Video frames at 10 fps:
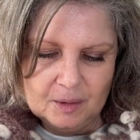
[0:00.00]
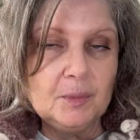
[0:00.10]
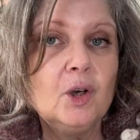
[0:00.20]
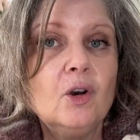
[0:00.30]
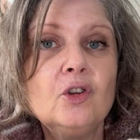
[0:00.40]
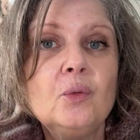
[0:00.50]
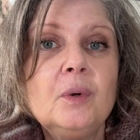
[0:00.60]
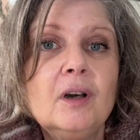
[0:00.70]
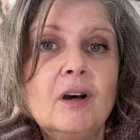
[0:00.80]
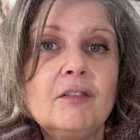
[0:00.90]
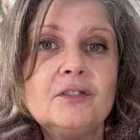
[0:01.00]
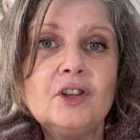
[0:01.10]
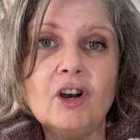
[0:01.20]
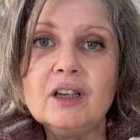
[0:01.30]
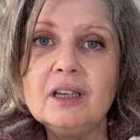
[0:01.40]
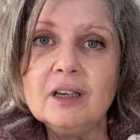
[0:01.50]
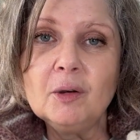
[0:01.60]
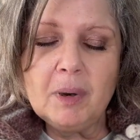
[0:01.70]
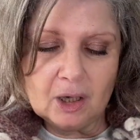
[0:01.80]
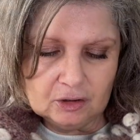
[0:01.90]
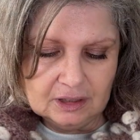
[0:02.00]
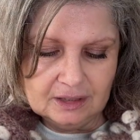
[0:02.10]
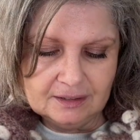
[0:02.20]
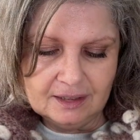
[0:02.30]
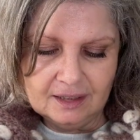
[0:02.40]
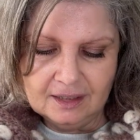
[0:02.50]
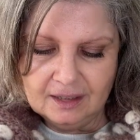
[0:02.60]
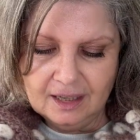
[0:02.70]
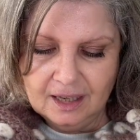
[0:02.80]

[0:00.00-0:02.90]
because we love talking about knitting,